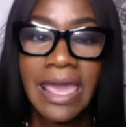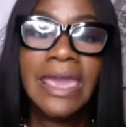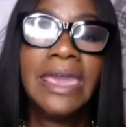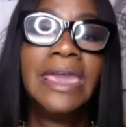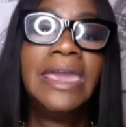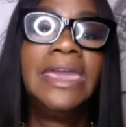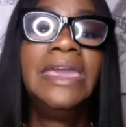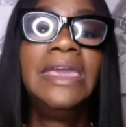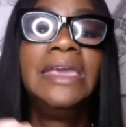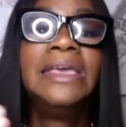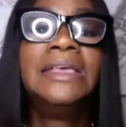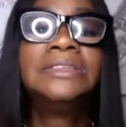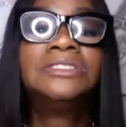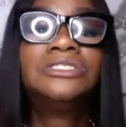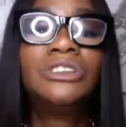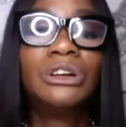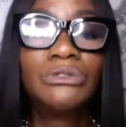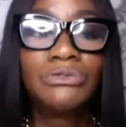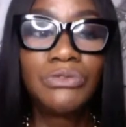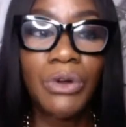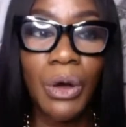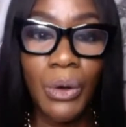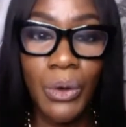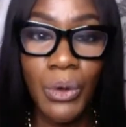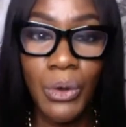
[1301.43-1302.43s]
He is
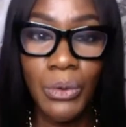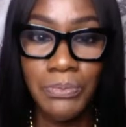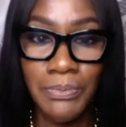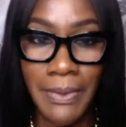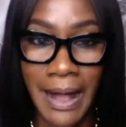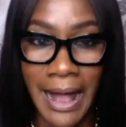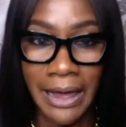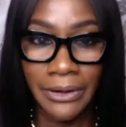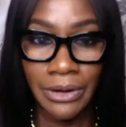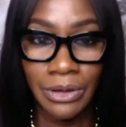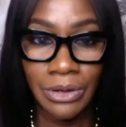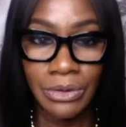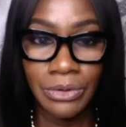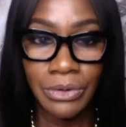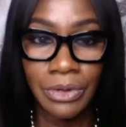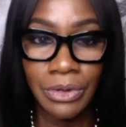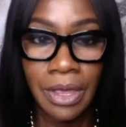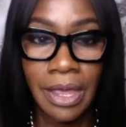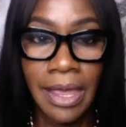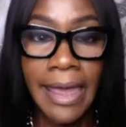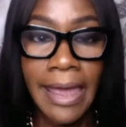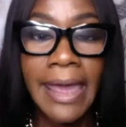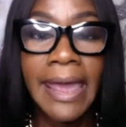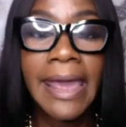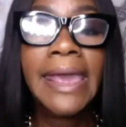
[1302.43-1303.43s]
the role model.
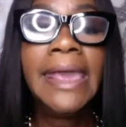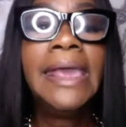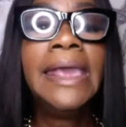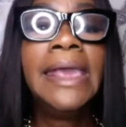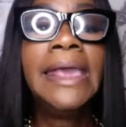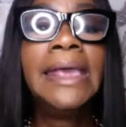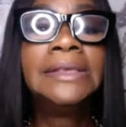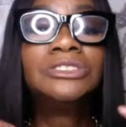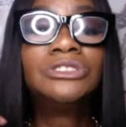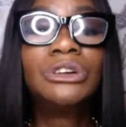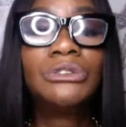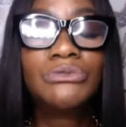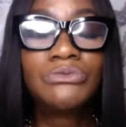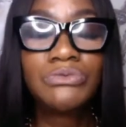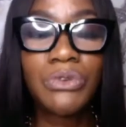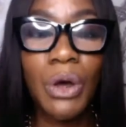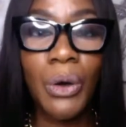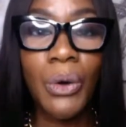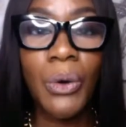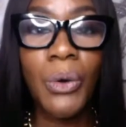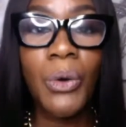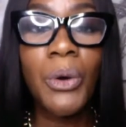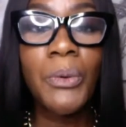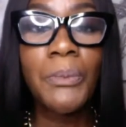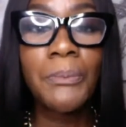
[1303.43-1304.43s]
He is the
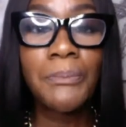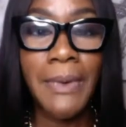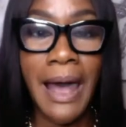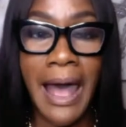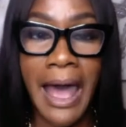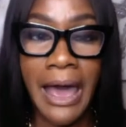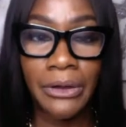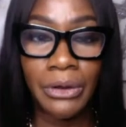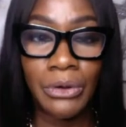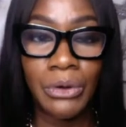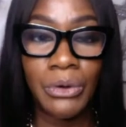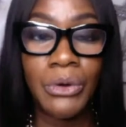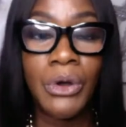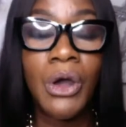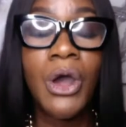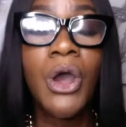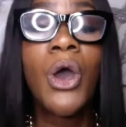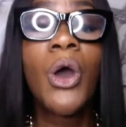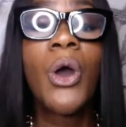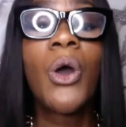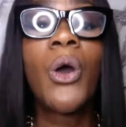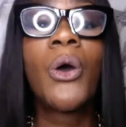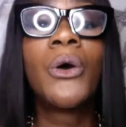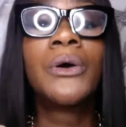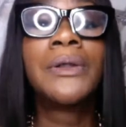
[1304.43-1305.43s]
role model
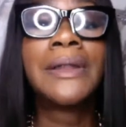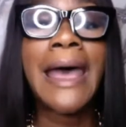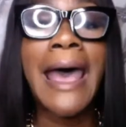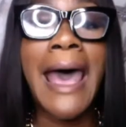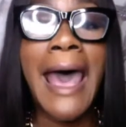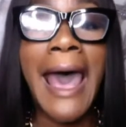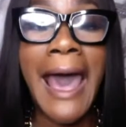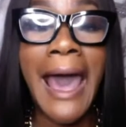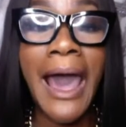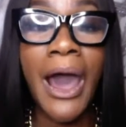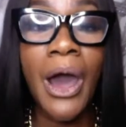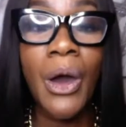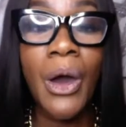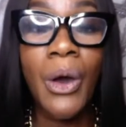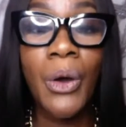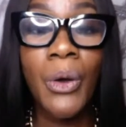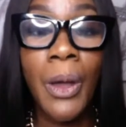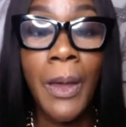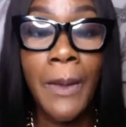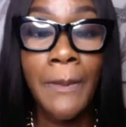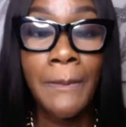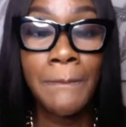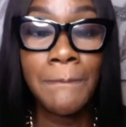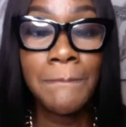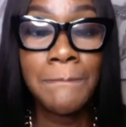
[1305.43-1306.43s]
on
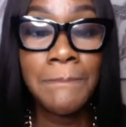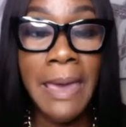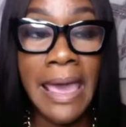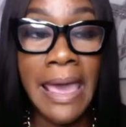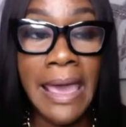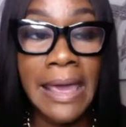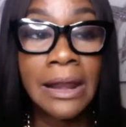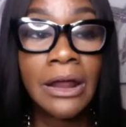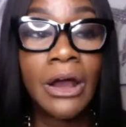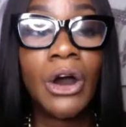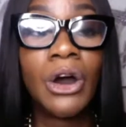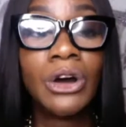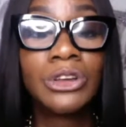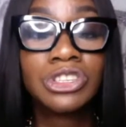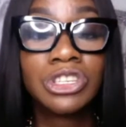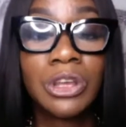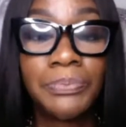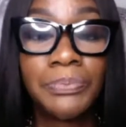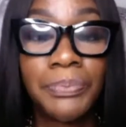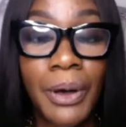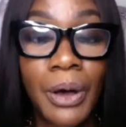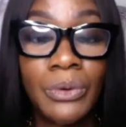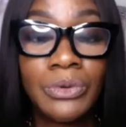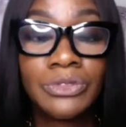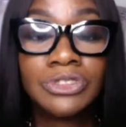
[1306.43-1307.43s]
how men are
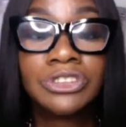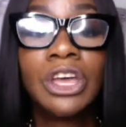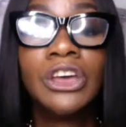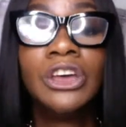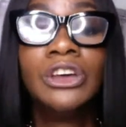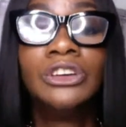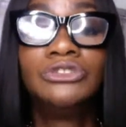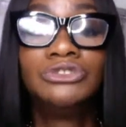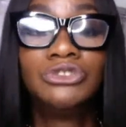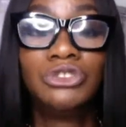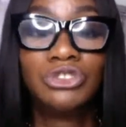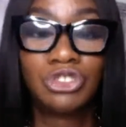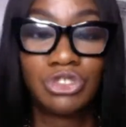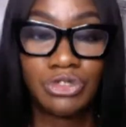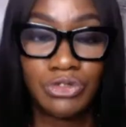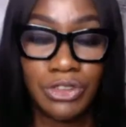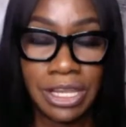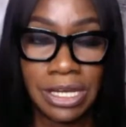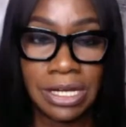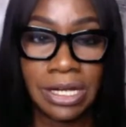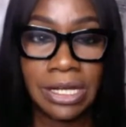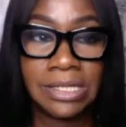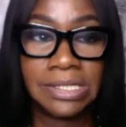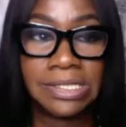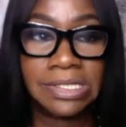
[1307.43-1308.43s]
supposed to
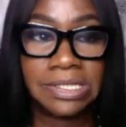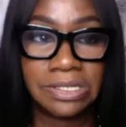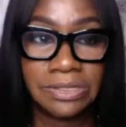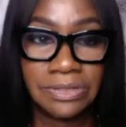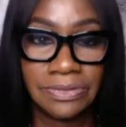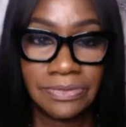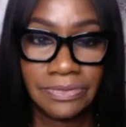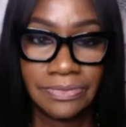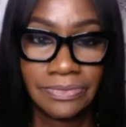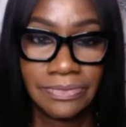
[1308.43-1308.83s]
treat us.